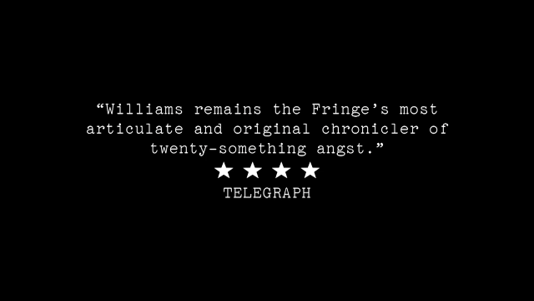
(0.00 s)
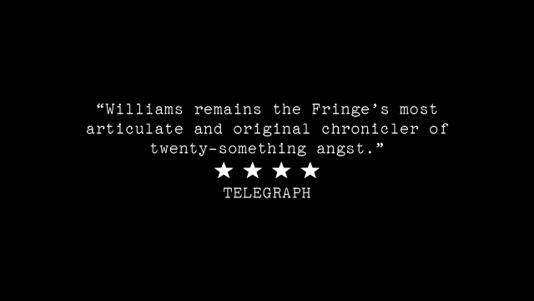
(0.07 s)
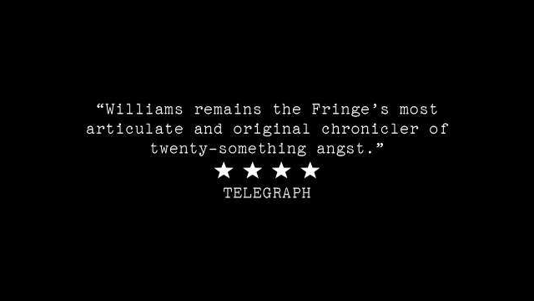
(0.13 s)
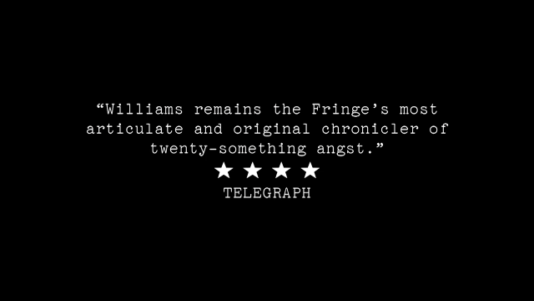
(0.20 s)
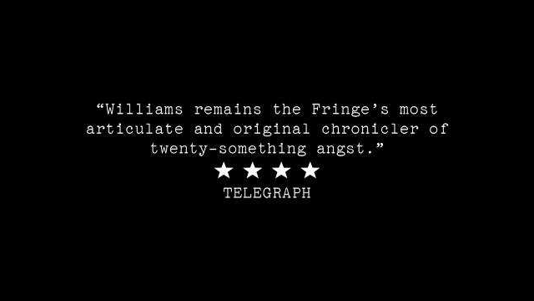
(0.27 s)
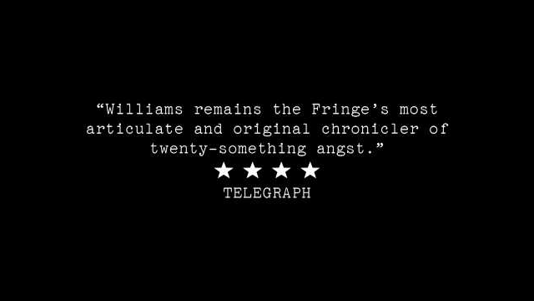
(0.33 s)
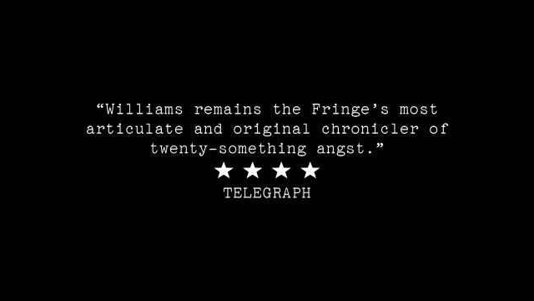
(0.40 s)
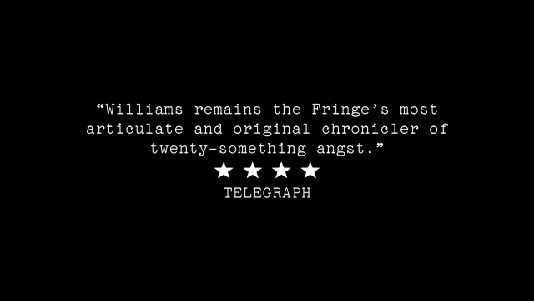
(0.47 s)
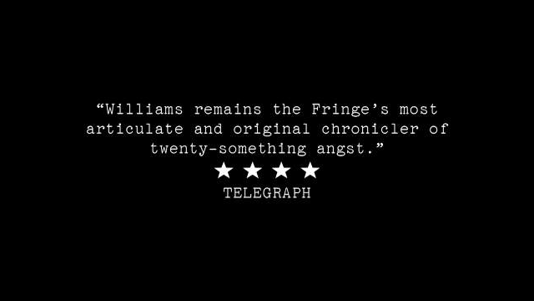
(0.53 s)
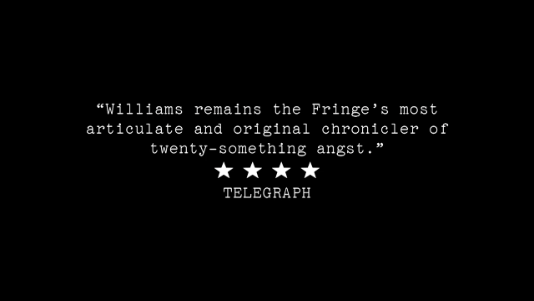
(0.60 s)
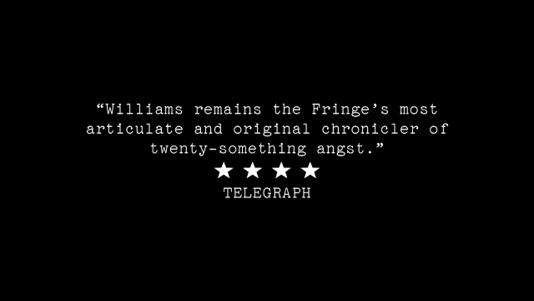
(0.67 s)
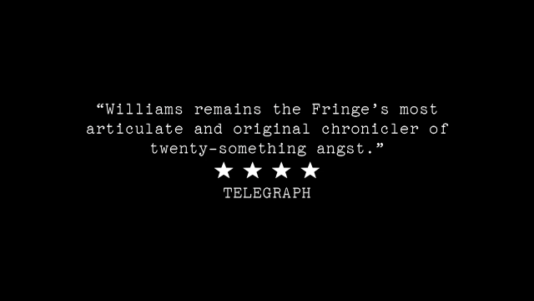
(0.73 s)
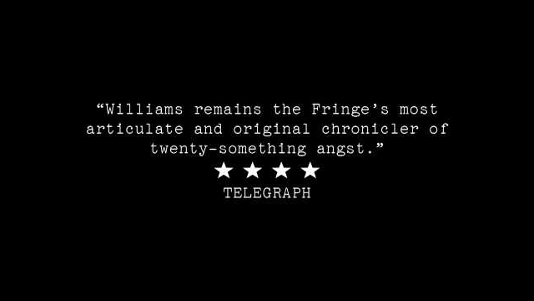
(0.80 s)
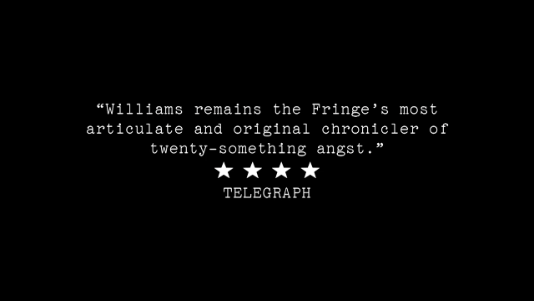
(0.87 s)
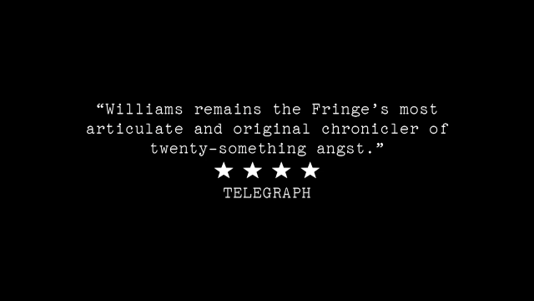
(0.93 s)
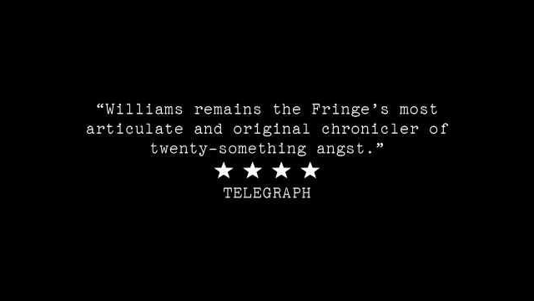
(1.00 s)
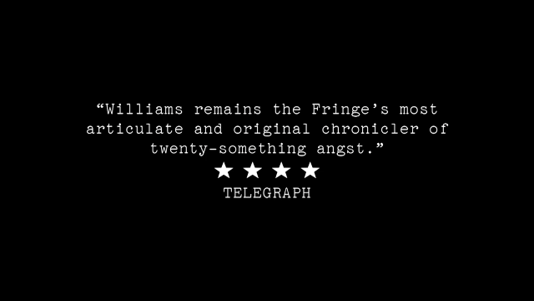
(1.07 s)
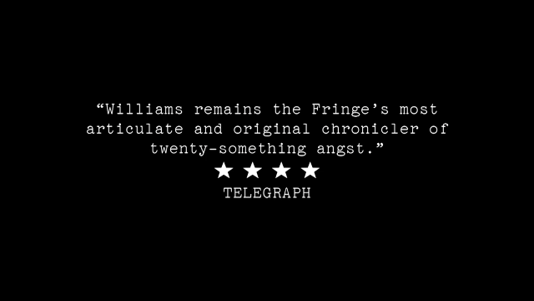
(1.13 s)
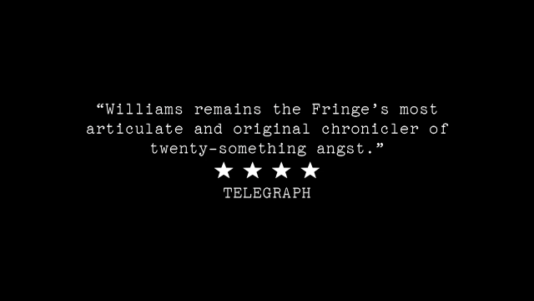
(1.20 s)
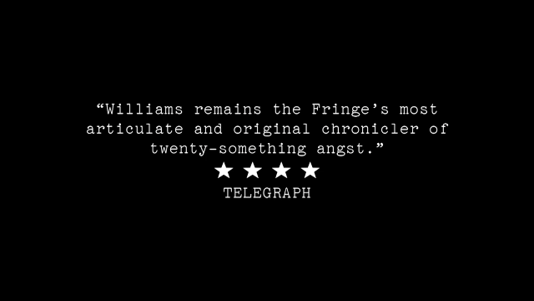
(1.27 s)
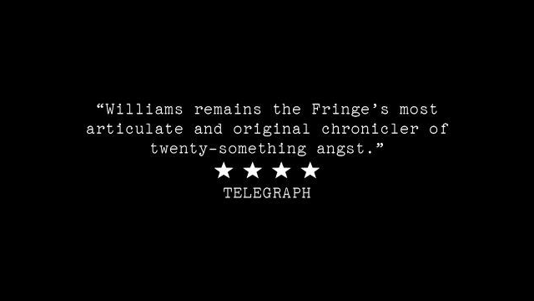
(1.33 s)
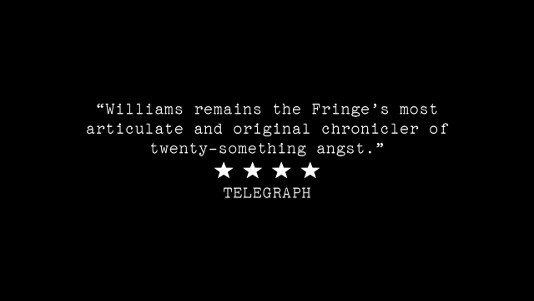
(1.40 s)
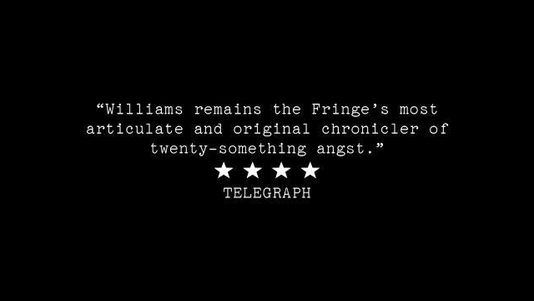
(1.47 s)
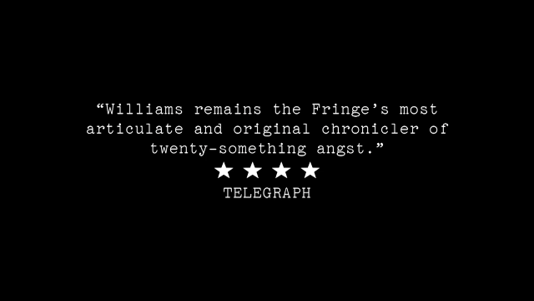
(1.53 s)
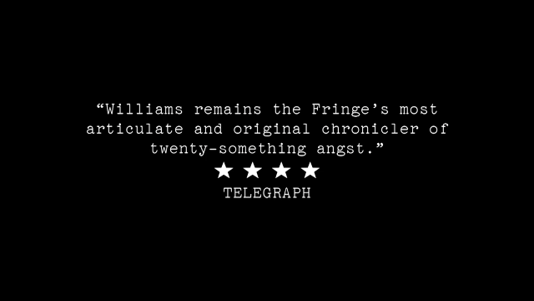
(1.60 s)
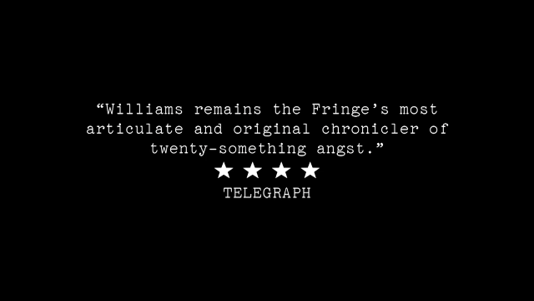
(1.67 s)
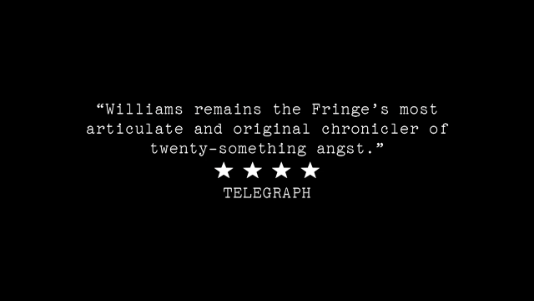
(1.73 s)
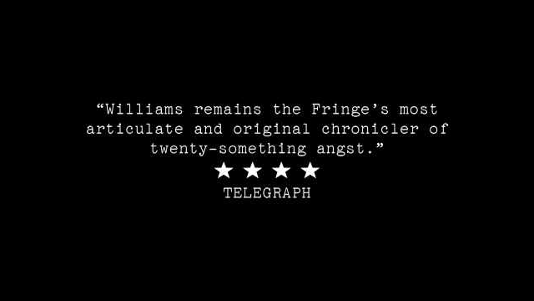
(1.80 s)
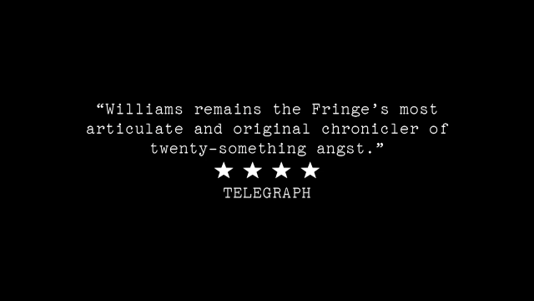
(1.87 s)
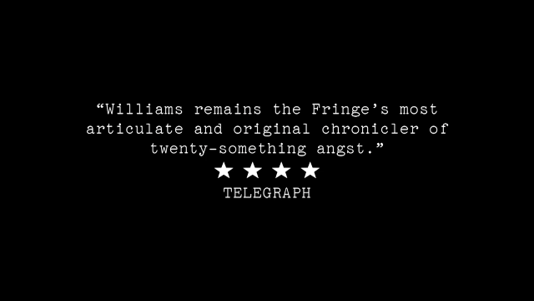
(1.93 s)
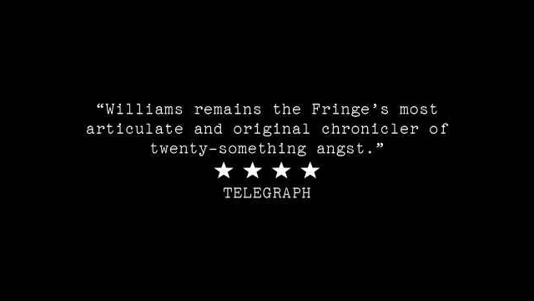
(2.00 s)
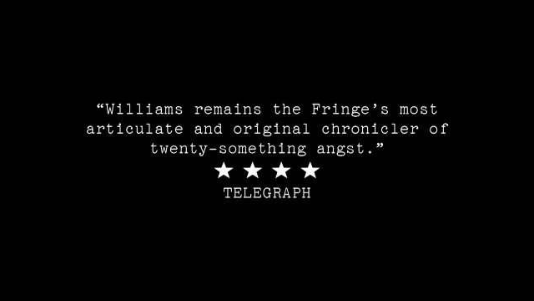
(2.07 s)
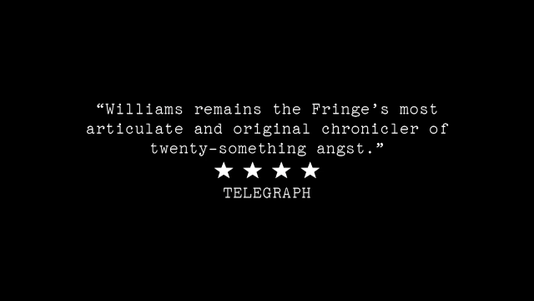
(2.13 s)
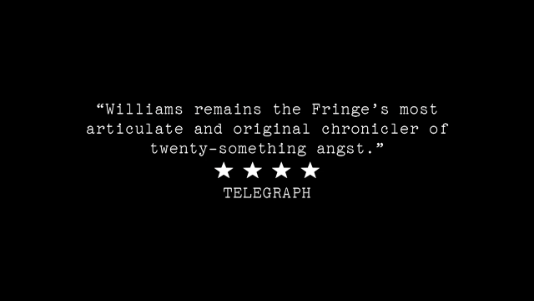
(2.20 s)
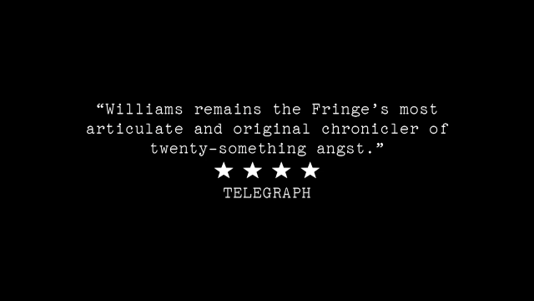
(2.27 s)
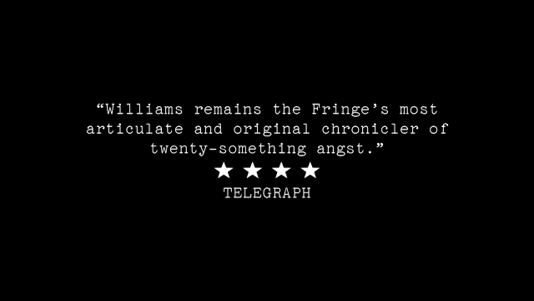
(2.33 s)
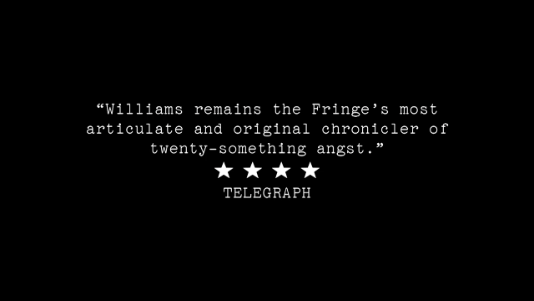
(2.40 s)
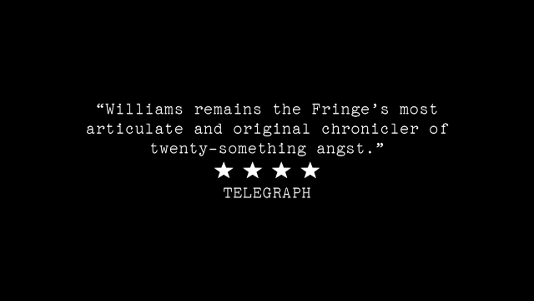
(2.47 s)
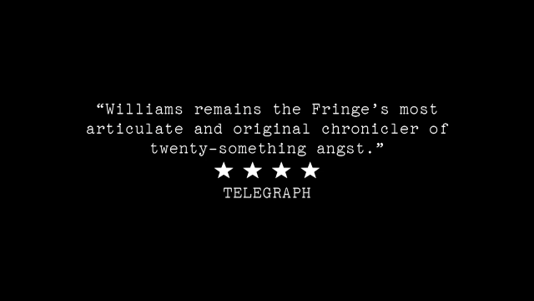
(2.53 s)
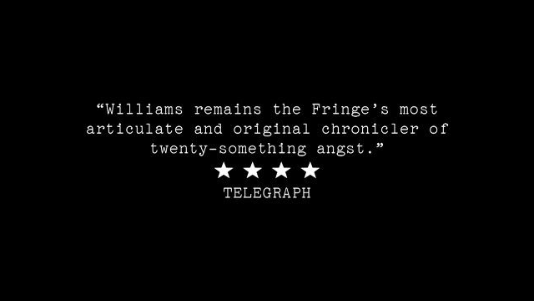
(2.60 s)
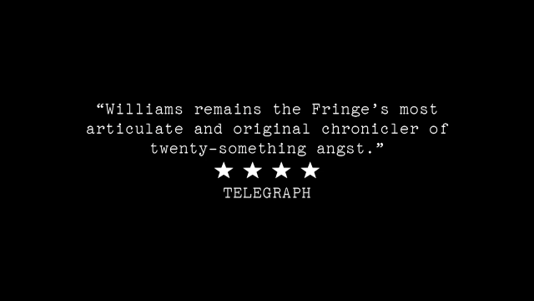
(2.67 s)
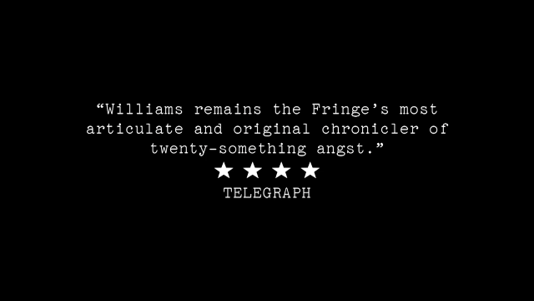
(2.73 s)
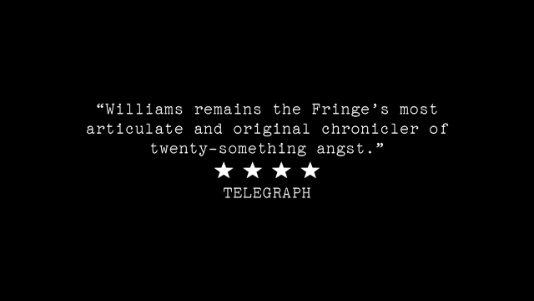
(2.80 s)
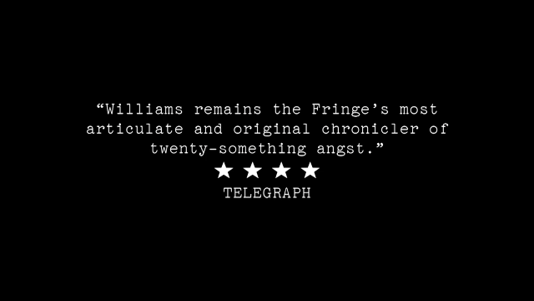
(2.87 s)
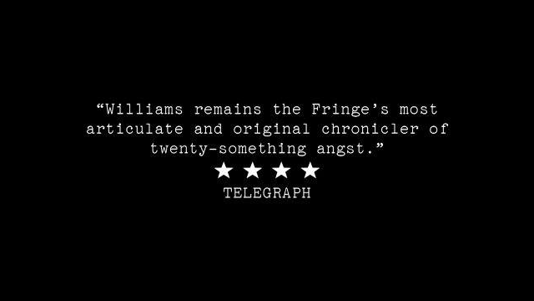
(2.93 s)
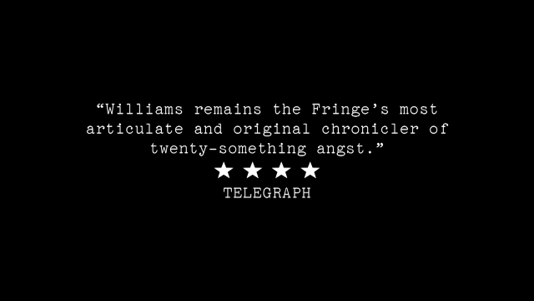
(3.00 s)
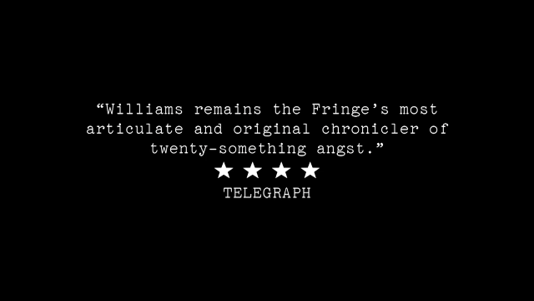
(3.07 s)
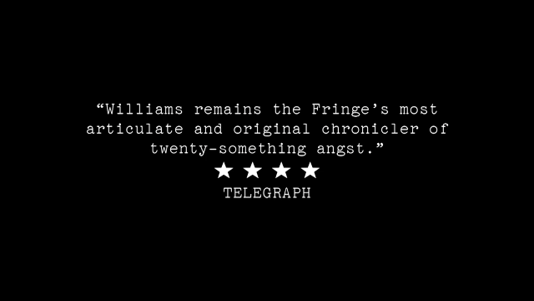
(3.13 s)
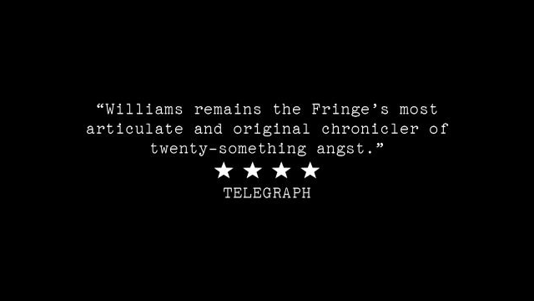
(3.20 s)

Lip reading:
[unreadable: no face in view]